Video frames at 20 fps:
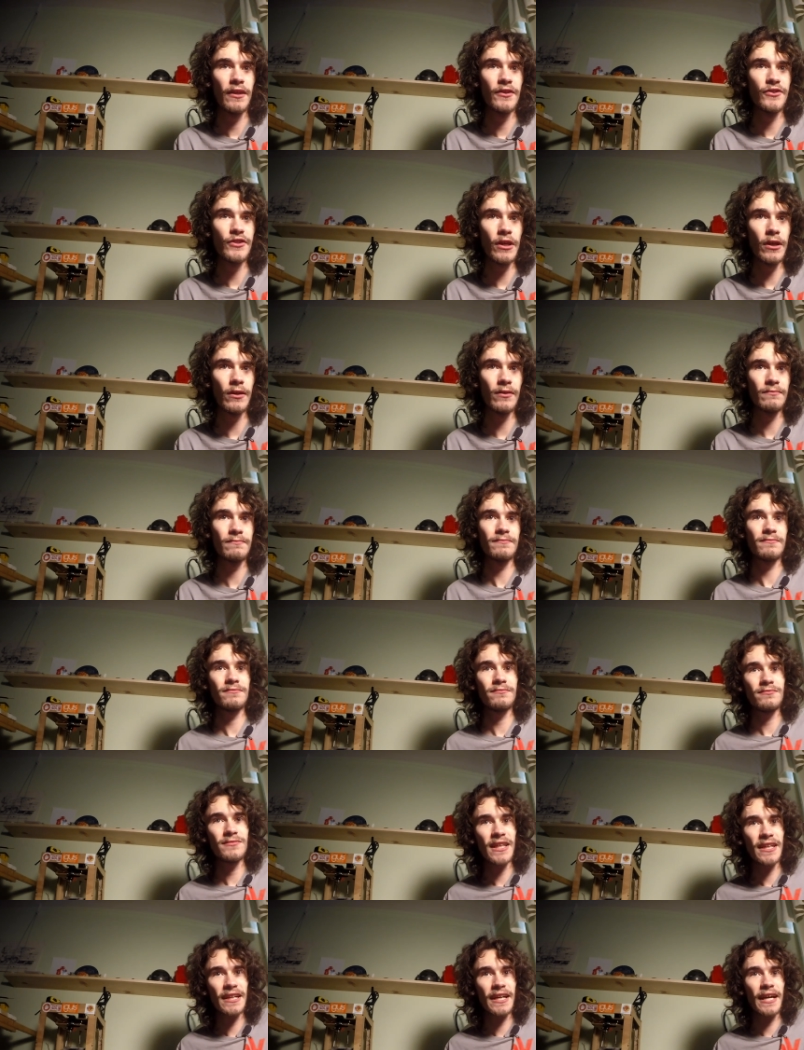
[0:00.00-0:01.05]
So
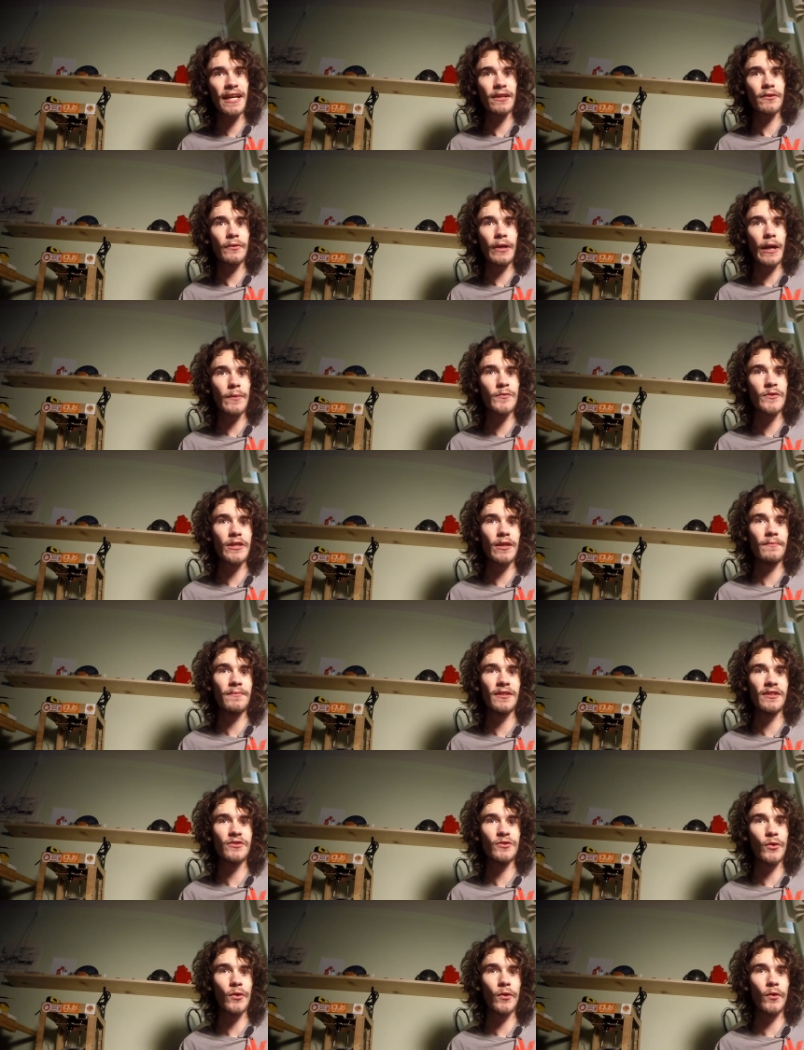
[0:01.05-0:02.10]
that kind of wraps up
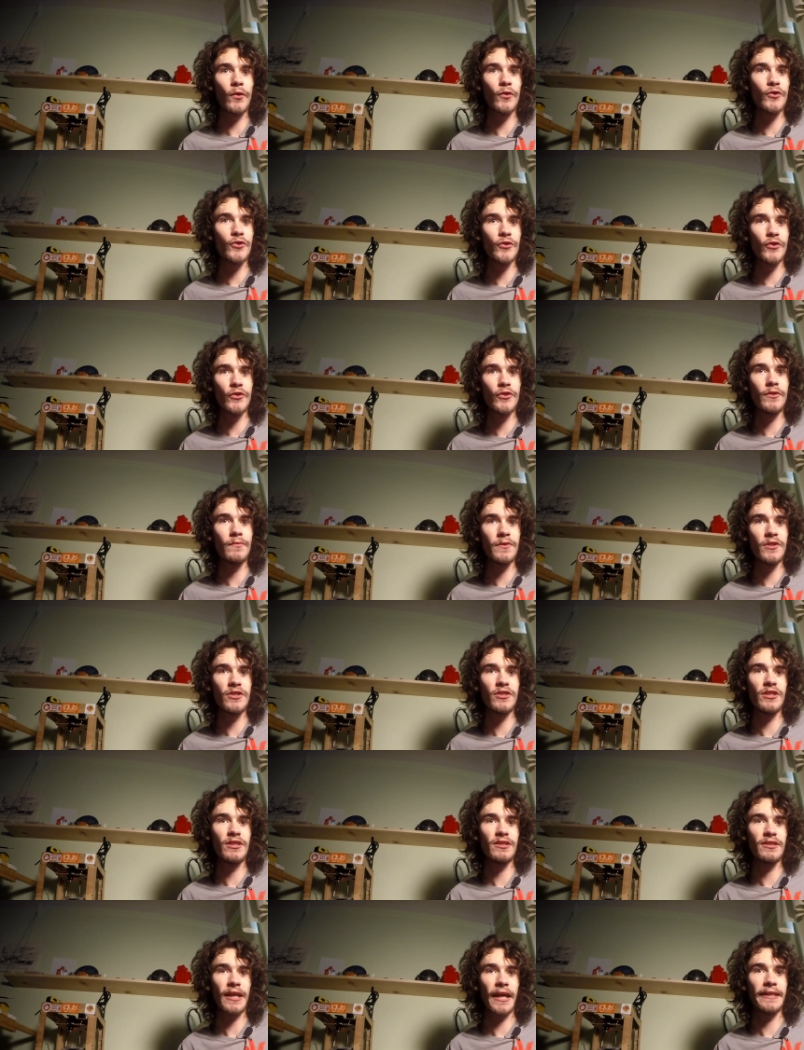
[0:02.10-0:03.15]
this whole should you
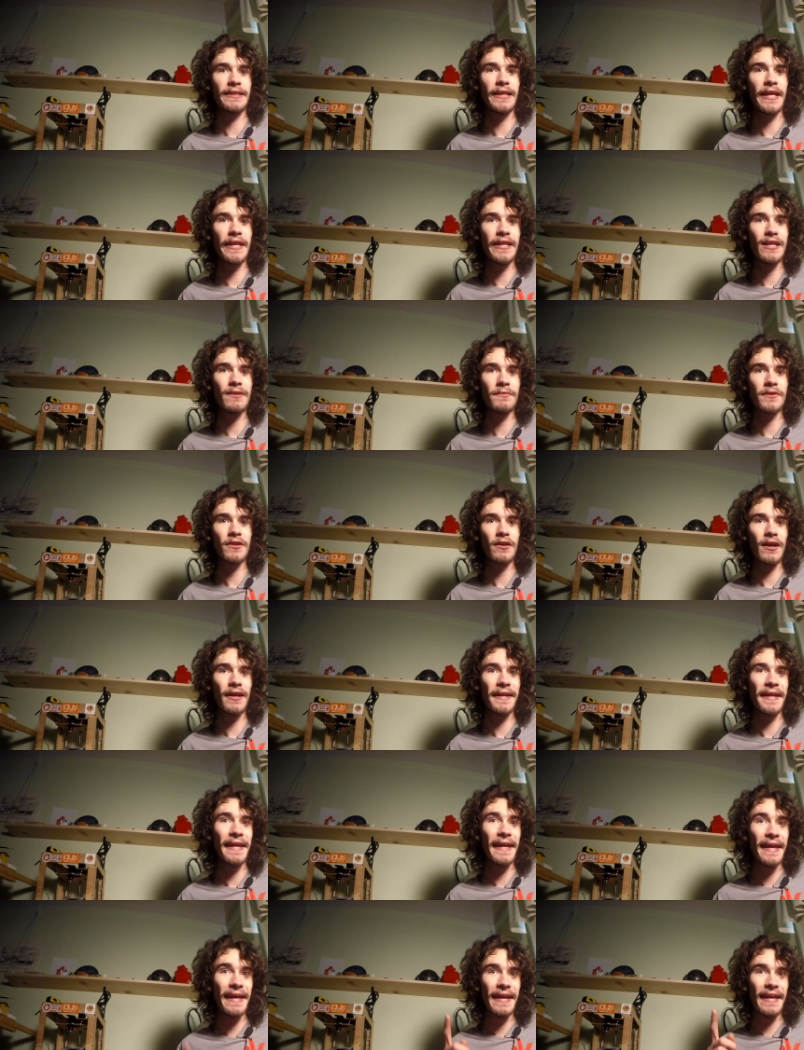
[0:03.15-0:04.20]
machine titanium or
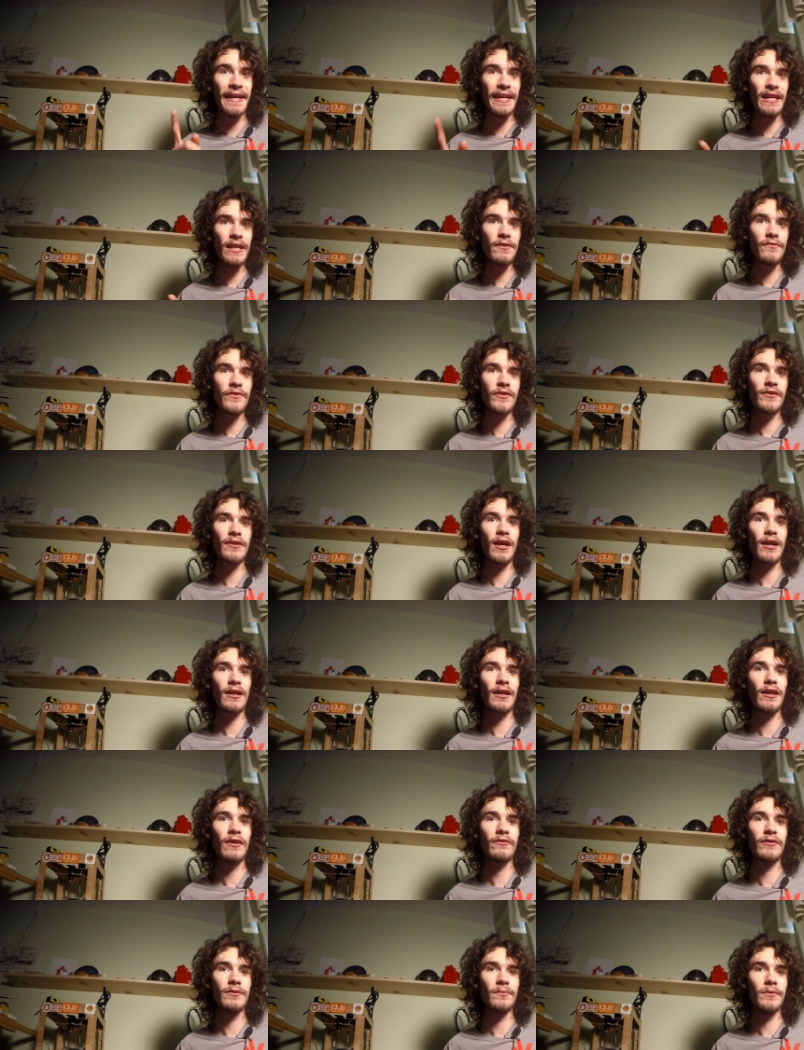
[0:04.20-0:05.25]
not. If you're not
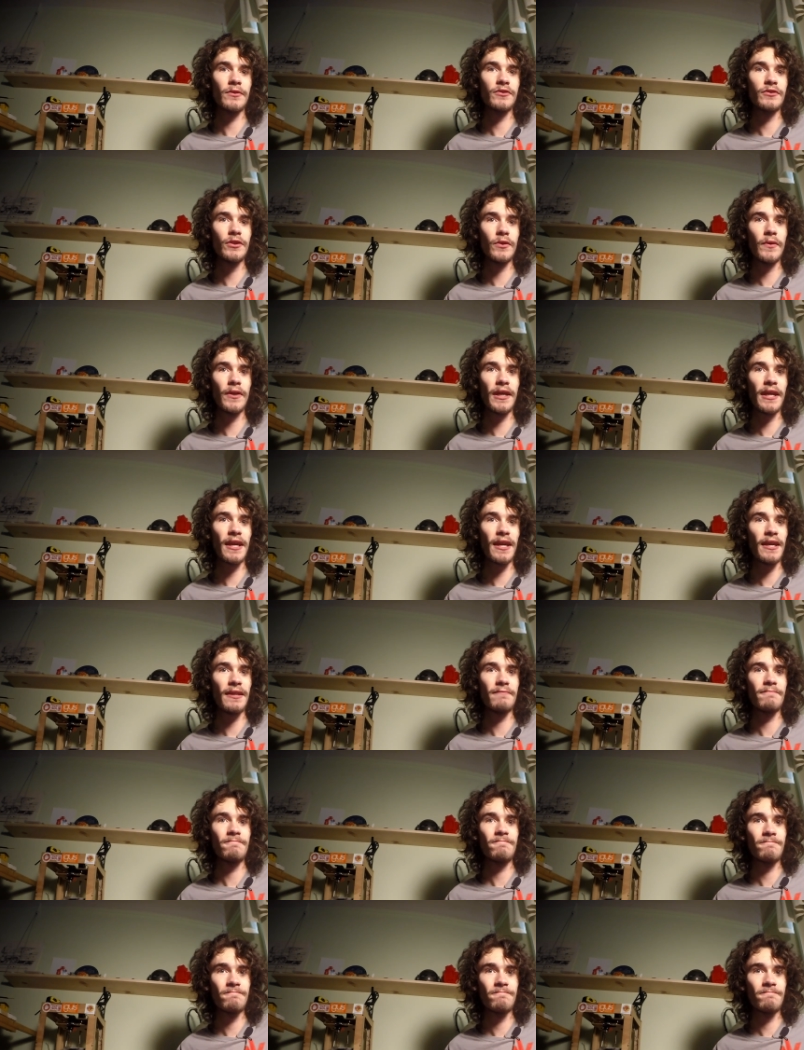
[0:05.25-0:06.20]
comfortable doing it,